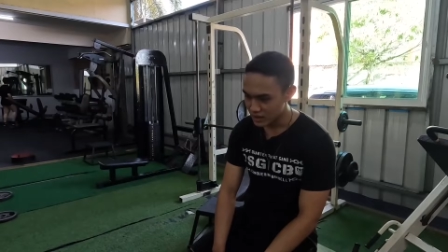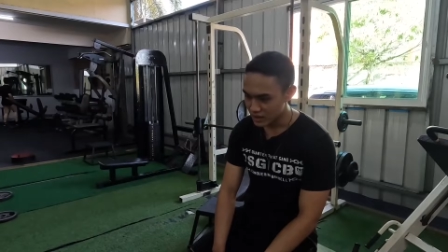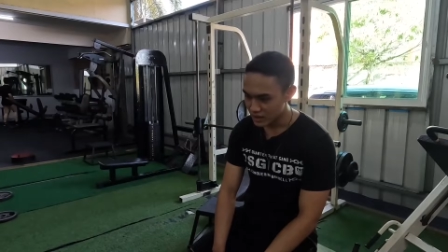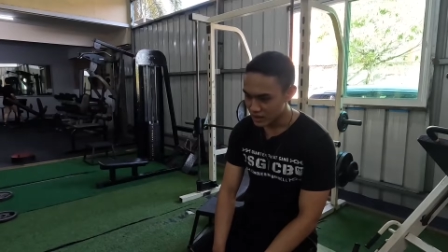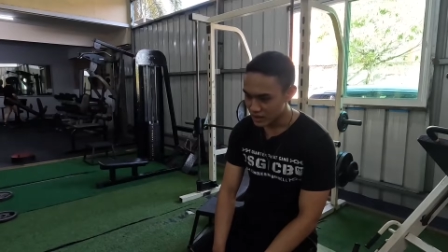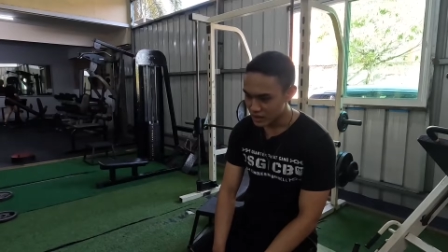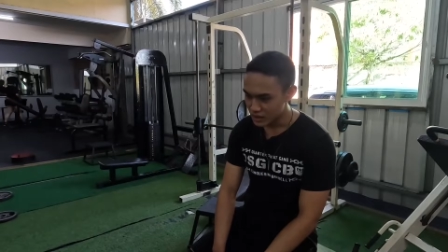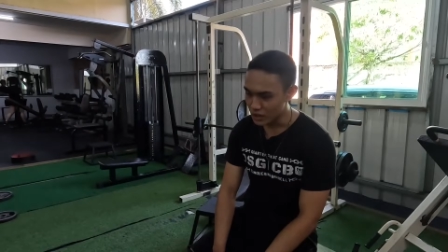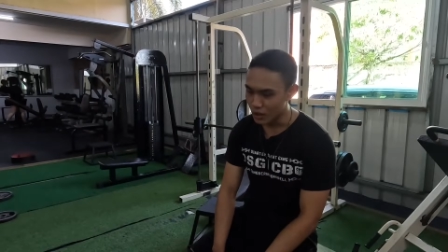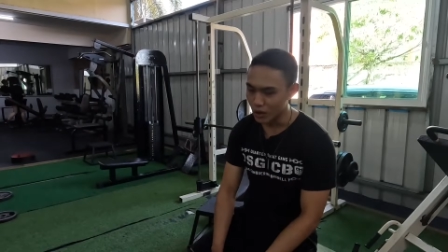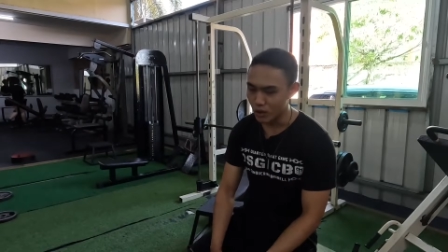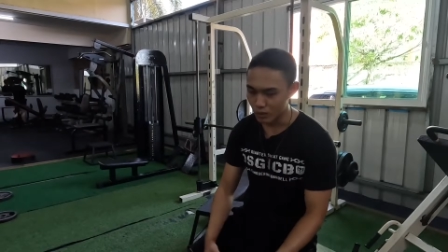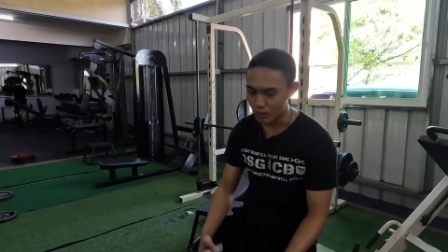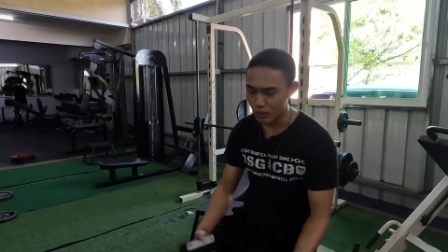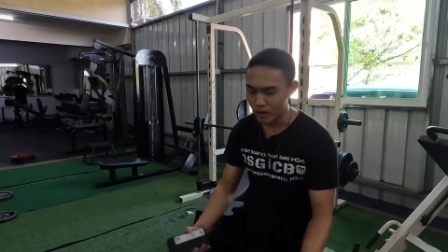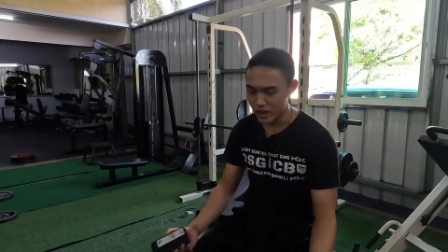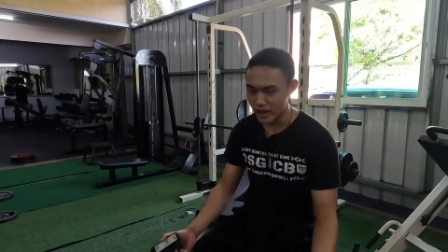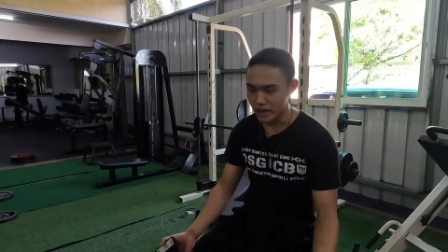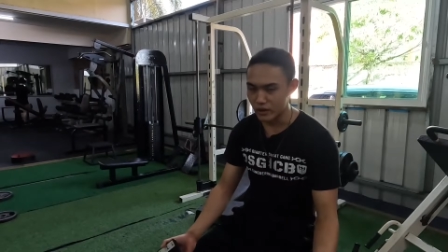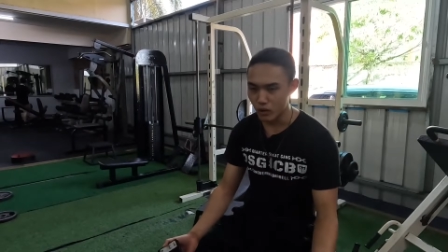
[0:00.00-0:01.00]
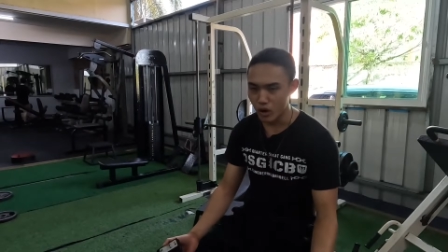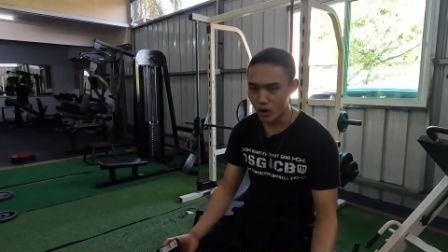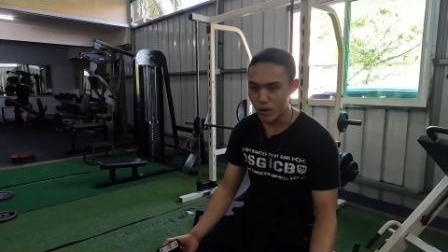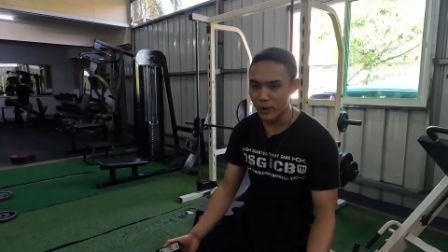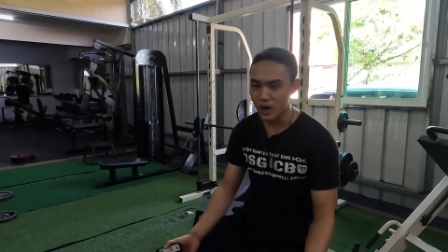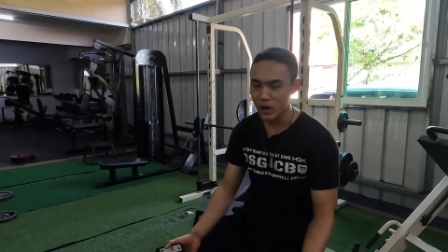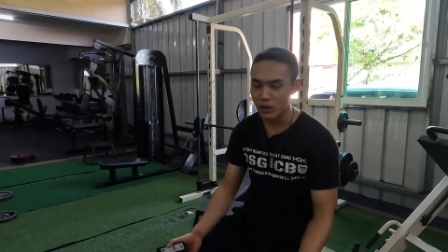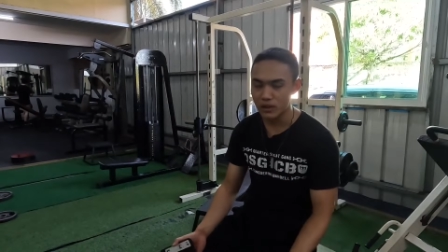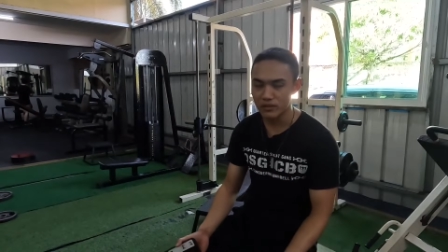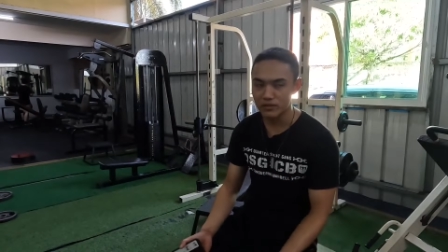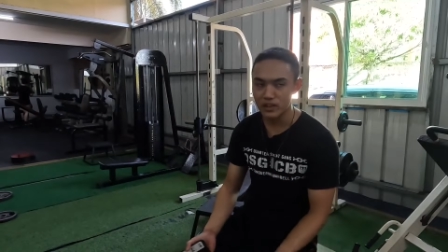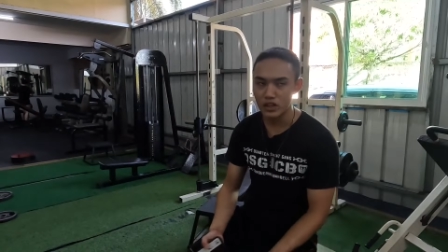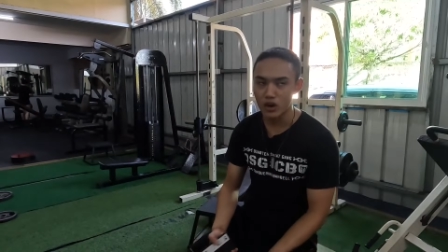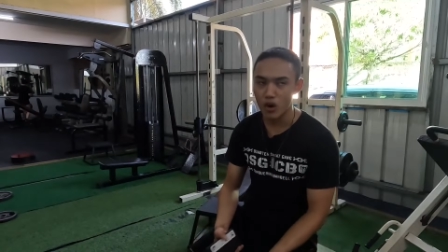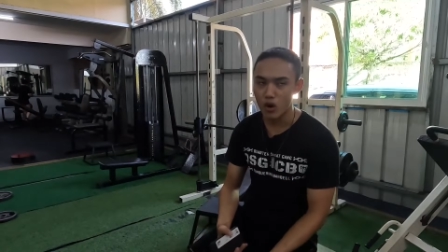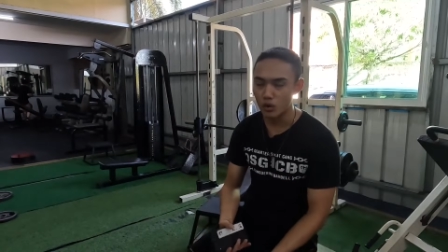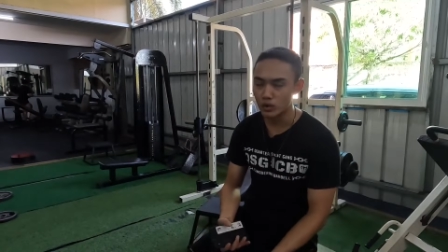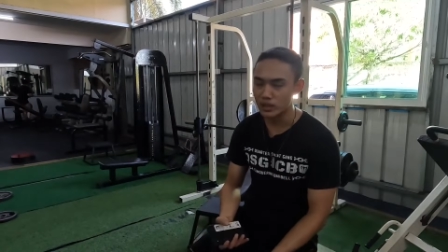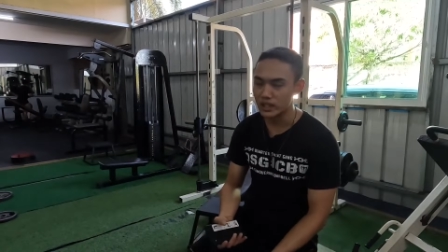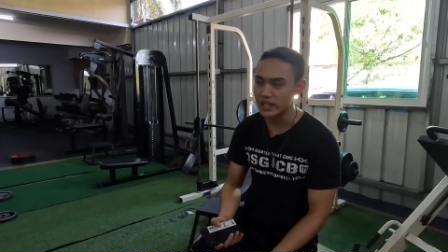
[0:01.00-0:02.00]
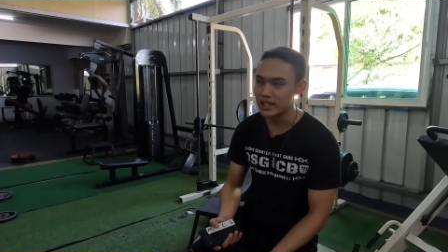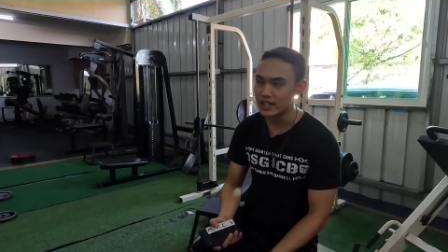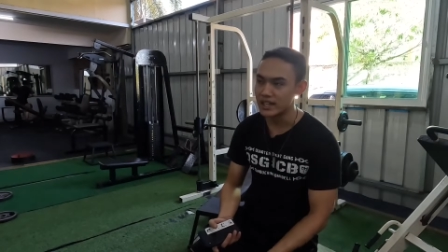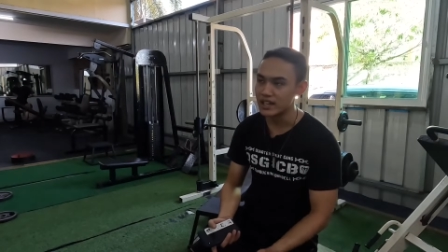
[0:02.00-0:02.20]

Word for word: so in raw powerlifting only,